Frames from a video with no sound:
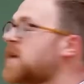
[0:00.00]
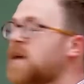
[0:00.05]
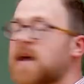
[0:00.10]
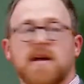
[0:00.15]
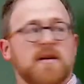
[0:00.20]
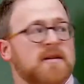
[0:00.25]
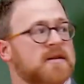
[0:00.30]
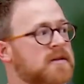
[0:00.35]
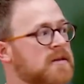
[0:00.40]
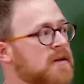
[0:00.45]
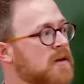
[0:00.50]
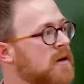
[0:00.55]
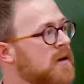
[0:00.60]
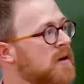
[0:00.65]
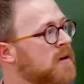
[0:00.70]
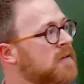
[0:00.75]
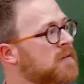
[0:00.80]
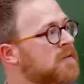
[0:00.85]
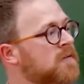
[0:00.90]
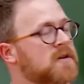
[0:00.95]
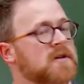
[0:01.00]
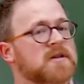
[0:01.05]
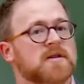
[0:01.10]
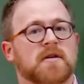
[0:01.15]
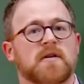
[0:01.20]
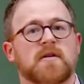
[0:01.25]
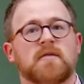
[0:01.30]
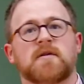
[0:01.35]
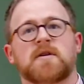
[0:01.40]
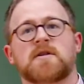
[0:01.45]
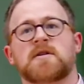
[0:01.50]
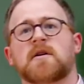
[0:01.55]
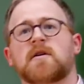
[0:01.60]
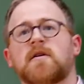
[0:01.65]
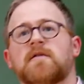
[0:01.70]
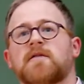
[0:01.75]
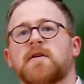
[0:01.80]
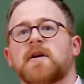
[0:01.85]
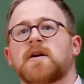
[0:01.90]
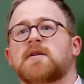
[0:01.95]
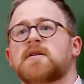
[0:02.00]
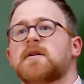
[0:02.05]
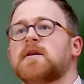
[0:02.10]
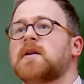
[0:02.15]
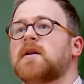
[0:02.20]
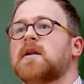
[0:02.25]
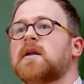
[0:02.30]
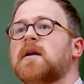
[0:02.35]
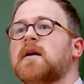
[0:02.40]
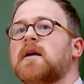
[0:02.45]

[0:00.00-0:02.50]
case of this Rezhnikov-Frightenin,